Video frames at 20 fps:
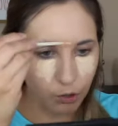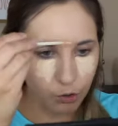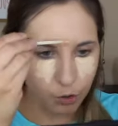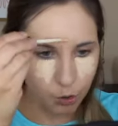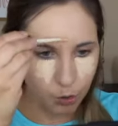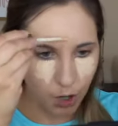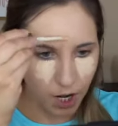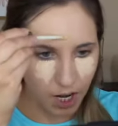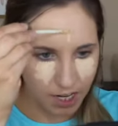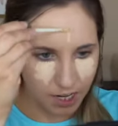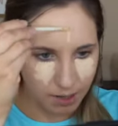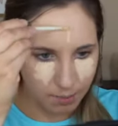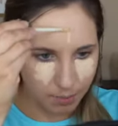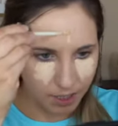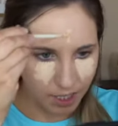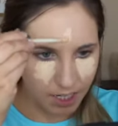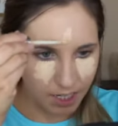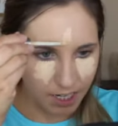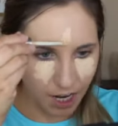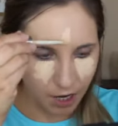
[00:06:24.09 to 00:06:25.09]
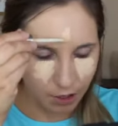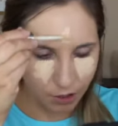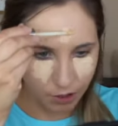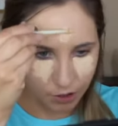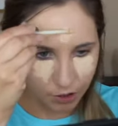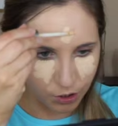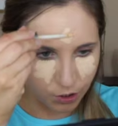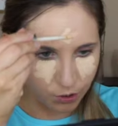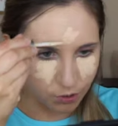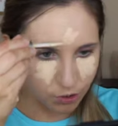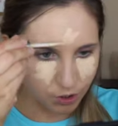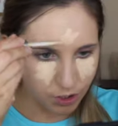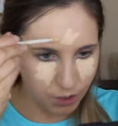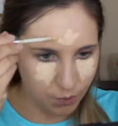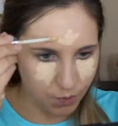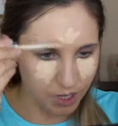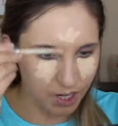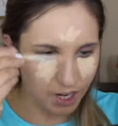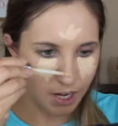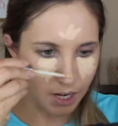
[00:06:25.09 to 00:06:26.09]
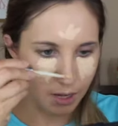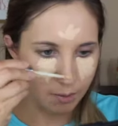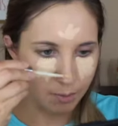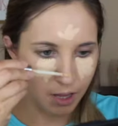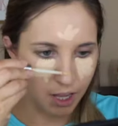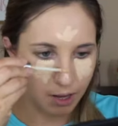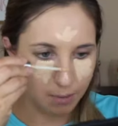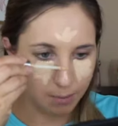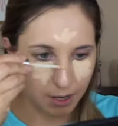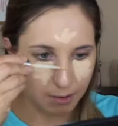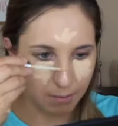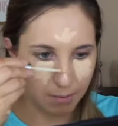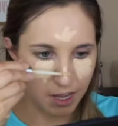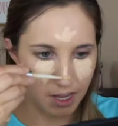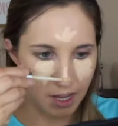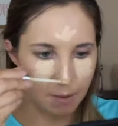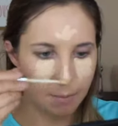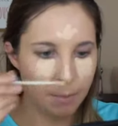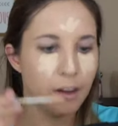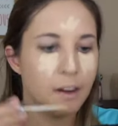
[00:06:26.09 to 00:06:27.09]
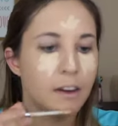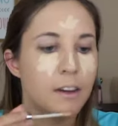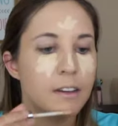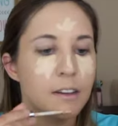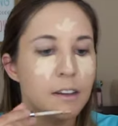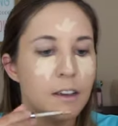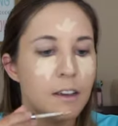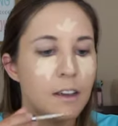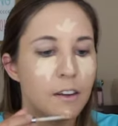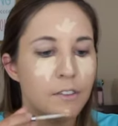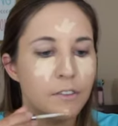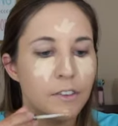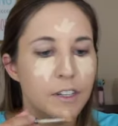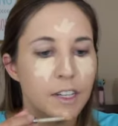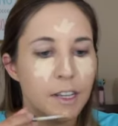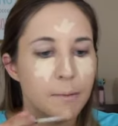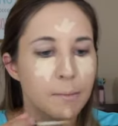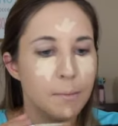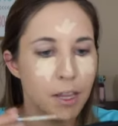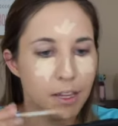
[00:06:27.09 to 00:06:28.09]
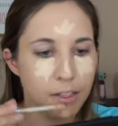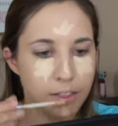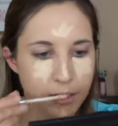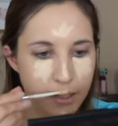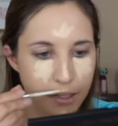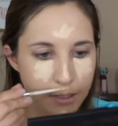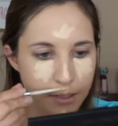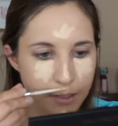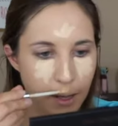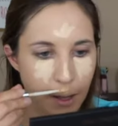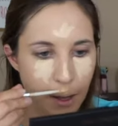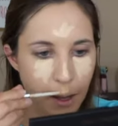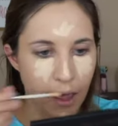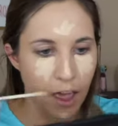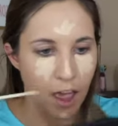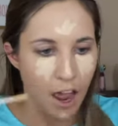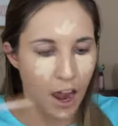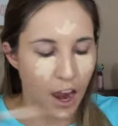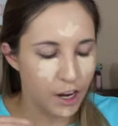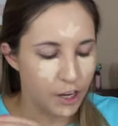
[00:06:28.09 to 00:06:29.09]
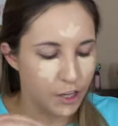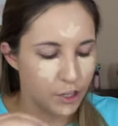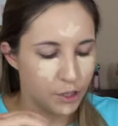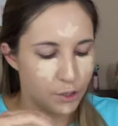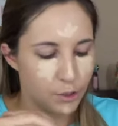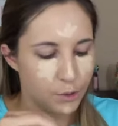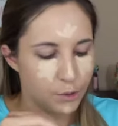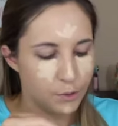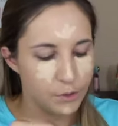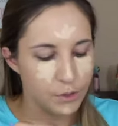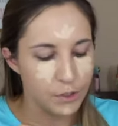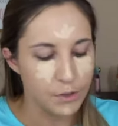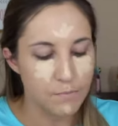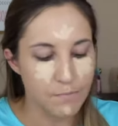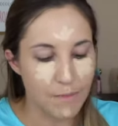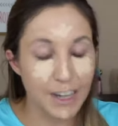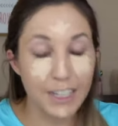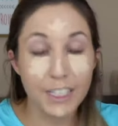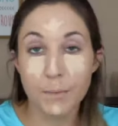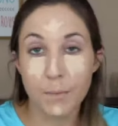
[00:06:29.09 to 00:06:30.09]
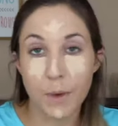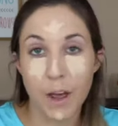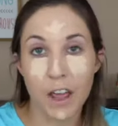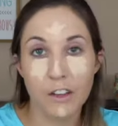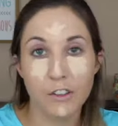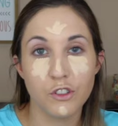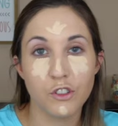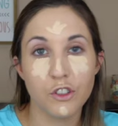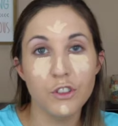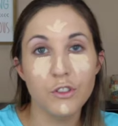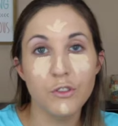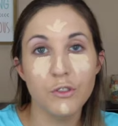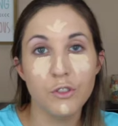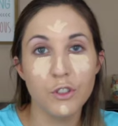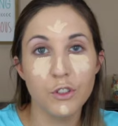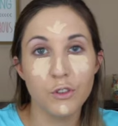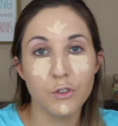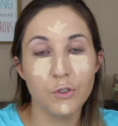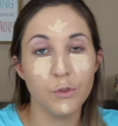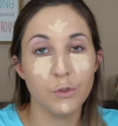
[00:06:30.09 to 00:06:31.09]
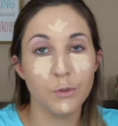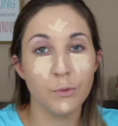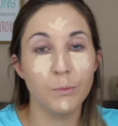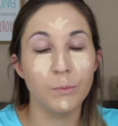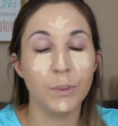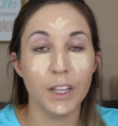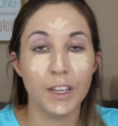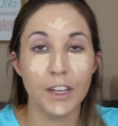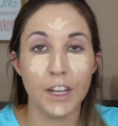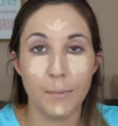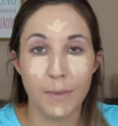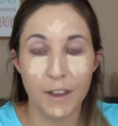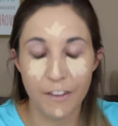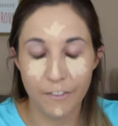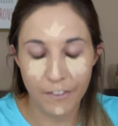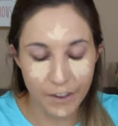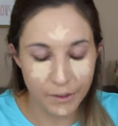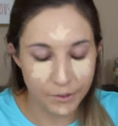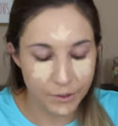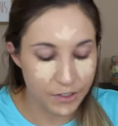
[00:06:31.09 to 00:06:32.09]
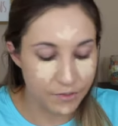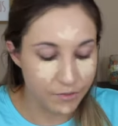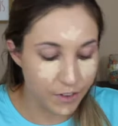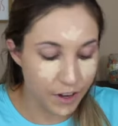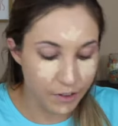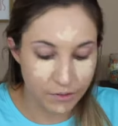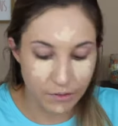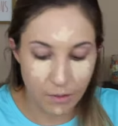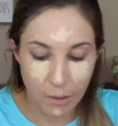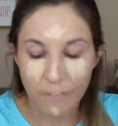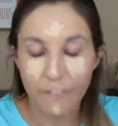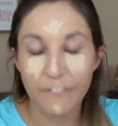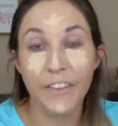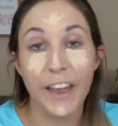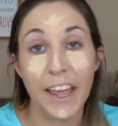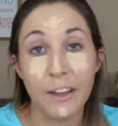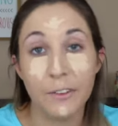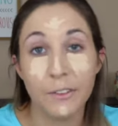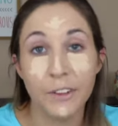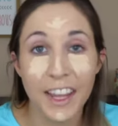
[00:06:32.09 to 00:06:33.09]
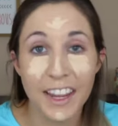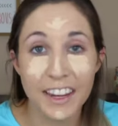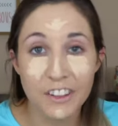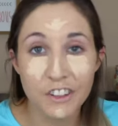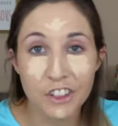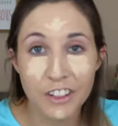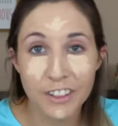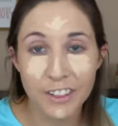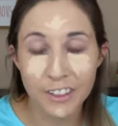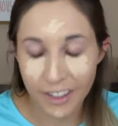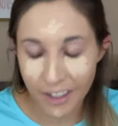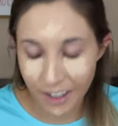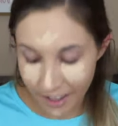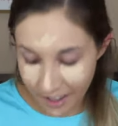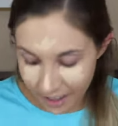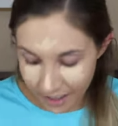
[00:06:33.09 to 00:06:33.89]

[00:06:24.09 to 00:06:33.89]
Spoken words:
try to blend it out, because usually when I apply my makeup on an everyday basis, I use my sponge to blend out my foundation.